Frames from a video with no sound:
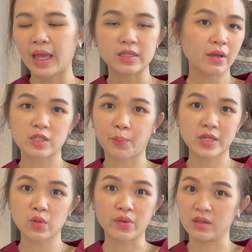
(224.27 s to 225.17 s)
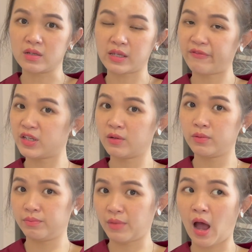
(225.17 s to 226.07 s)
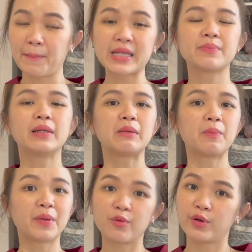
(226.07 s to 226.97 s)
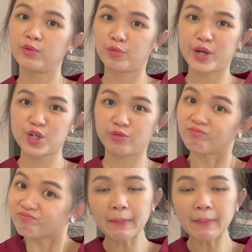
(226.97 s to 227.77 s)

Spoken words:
as long as you pass it within the 7-year maximum limit period duration.